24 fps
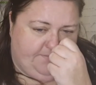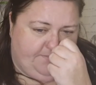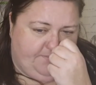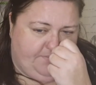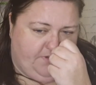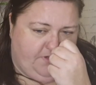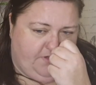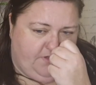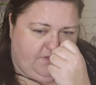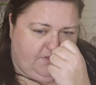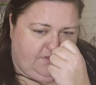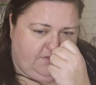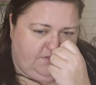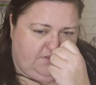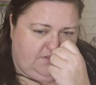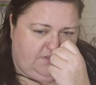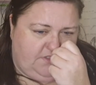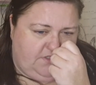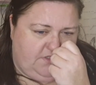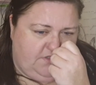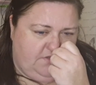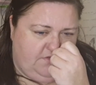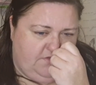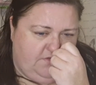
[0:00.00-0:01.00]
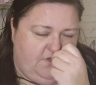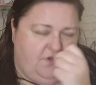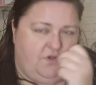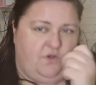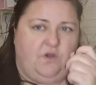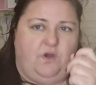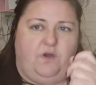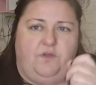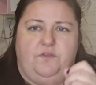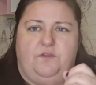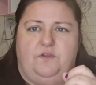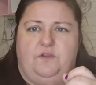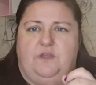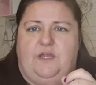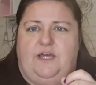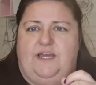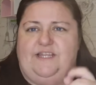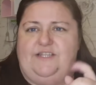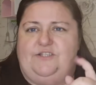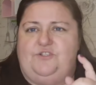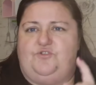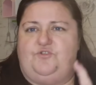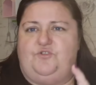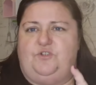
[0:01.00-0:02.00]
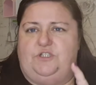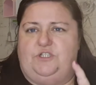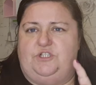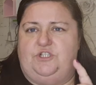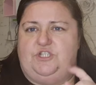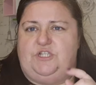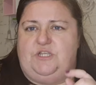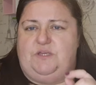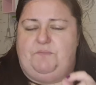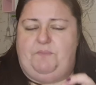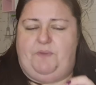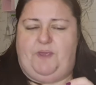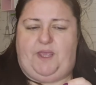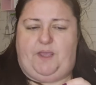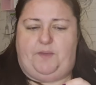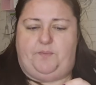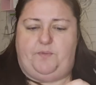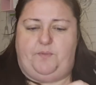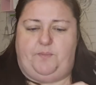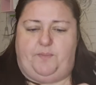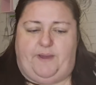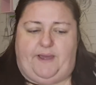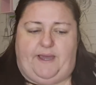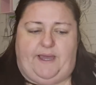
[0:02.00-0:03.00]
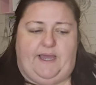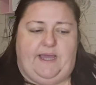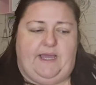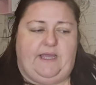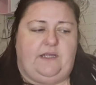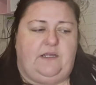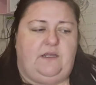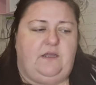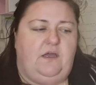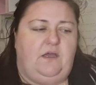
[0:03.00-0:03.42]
I bought the Northern Lights trilogy in paperback,